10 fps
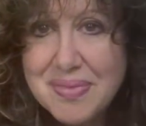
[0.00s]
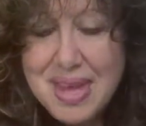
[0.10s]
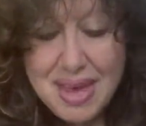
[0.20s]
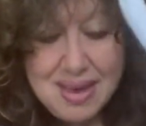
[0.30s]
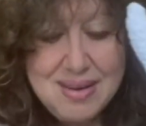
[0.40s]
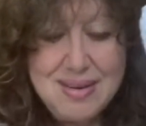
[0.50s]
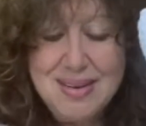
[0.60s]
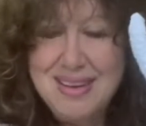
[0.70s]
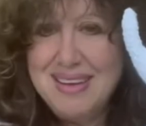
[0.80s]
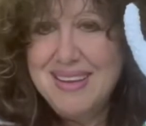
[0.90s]
And
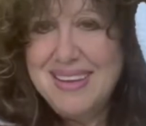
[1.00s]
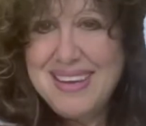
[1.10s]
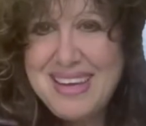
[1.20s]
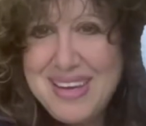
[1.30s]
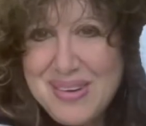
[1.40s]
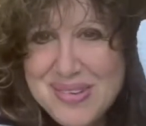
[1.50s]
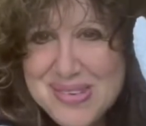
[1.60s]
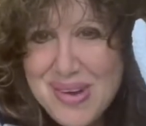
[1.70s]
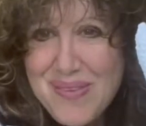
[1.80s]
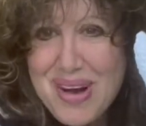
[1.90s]
he goes
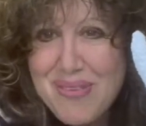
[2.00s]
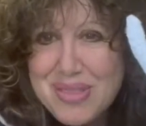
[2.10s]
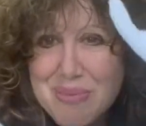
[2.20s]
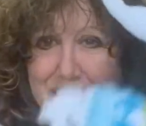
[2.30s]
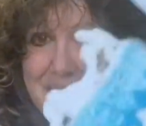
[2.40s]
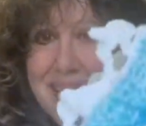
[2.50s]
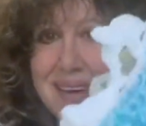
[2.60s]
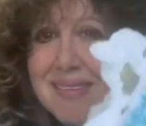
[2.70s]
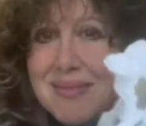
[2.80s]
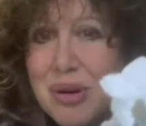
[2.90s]
so well with the
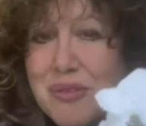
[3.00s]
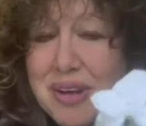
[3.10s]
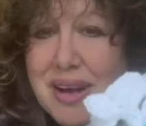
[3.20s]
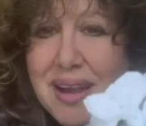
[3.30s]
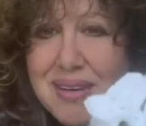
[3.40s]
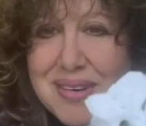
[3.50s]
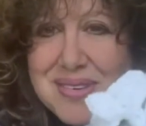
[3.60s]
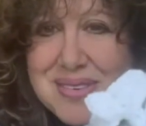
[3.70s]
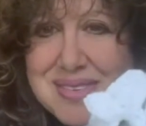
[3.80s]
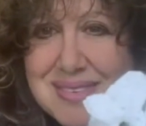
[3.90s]
blanket. Perfect
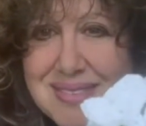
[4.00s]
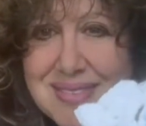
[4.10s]
colors.